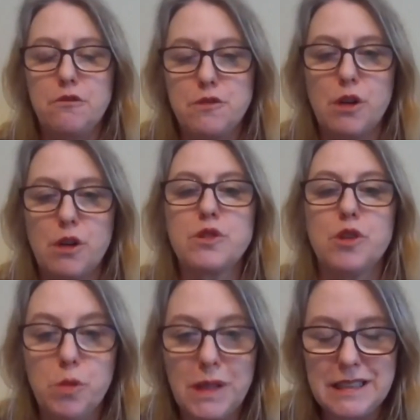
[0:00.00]
you don't
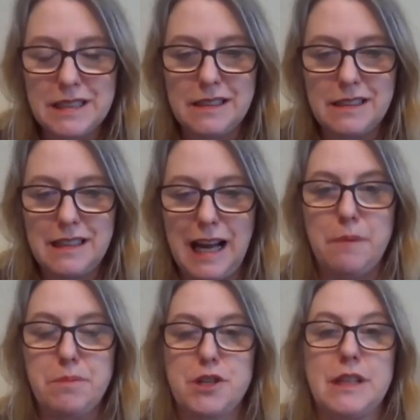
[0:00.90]
always
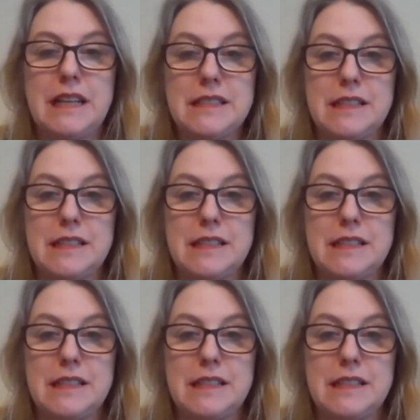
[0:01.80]
capture that